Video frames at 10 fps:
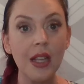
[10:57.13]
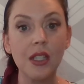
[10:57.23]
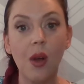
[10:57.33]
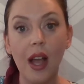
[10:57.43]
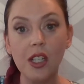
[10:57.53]

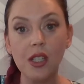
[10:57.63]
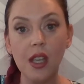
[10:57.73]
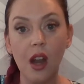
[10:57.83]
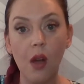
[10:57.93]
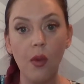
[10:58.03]
So I just
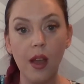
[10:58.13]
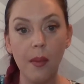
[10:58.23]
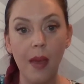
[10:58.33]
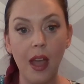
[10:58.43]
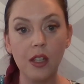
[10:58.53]
cannot
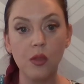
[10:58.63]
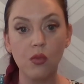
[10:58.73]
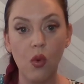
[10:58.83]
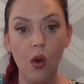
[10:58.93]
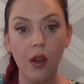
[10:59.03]
recommend
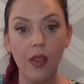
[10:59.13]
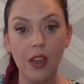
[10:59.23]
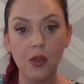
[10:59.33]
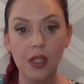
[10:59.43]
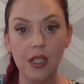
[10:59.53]
more that
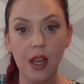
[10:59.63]
you sit